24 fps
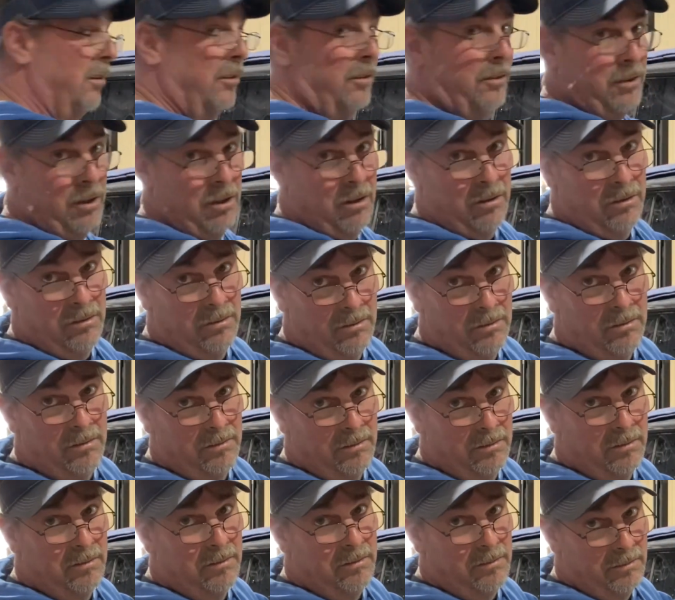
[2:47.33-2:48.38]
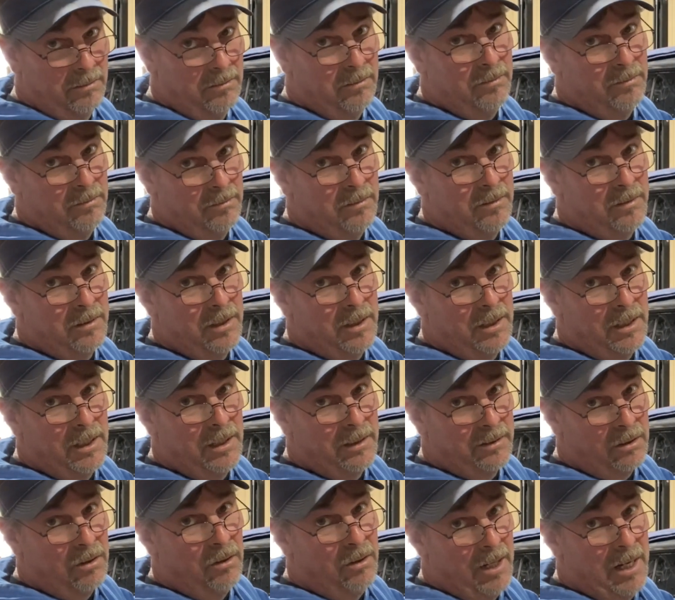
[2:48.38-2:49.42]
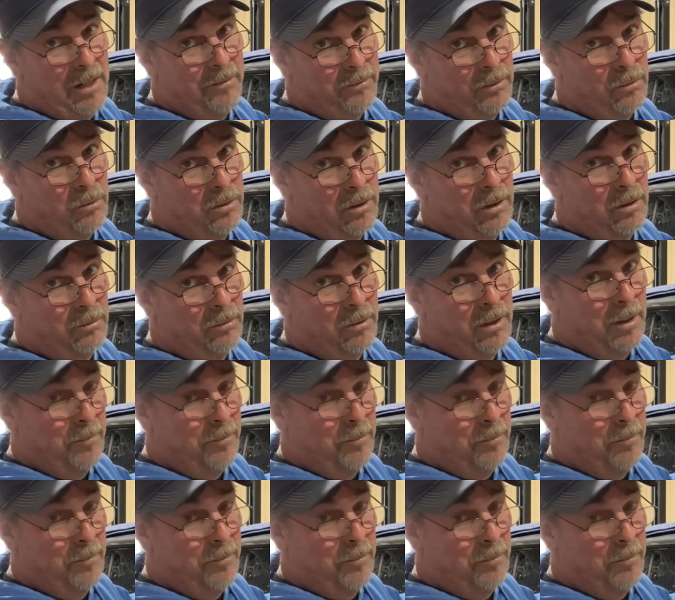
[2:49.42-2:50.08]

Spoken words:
So it's gonna have to work where I